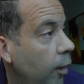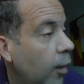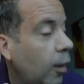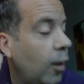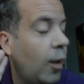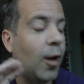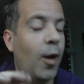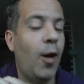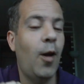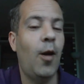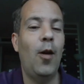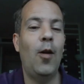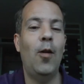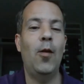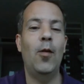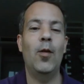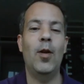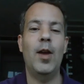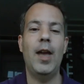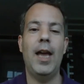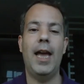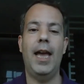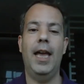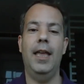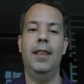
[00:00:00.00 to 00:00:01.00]
Okay,
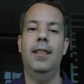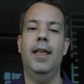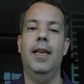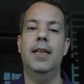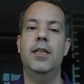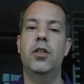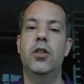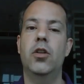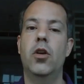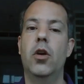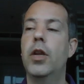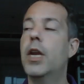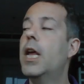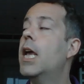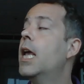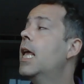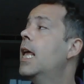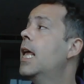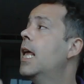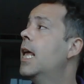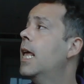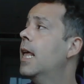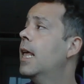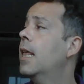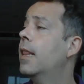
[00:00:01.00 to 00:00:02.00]
that's good.
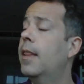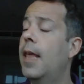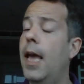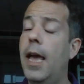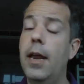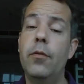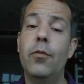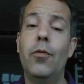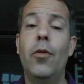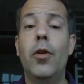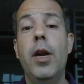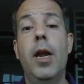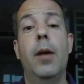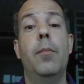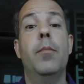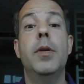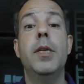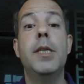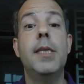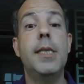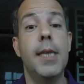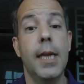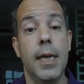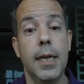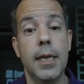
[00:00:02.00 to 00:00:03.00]
Then for number
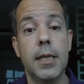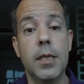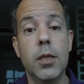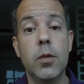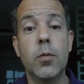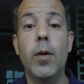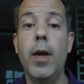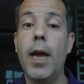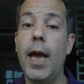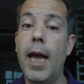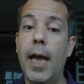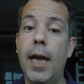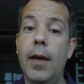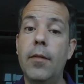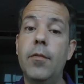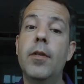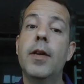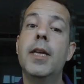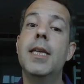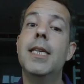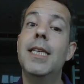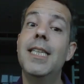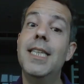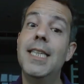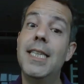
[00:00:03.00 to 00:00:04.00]
6, we have
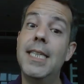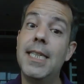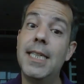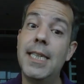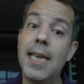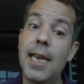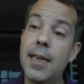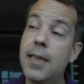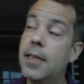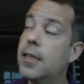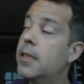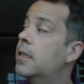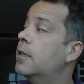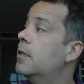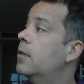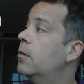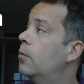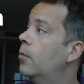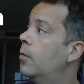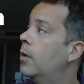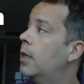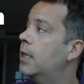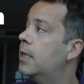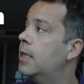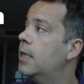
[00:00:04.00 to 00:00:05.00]
6 with
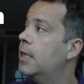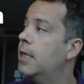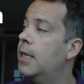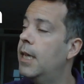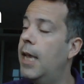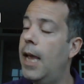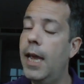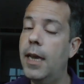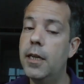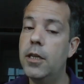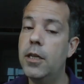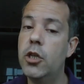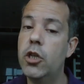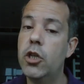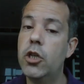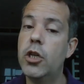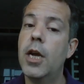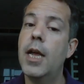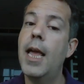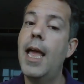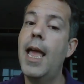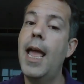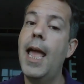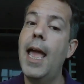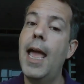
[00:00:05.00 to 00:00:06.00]
TH.
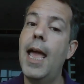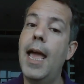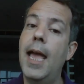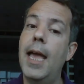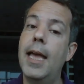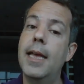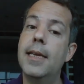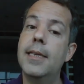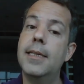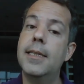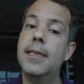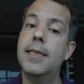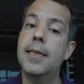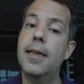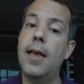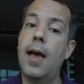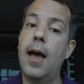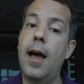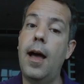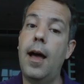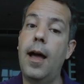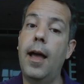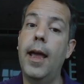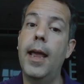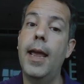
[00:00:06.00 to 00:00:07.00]

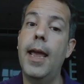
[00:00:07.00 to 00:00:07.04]
S-I-X-T-H.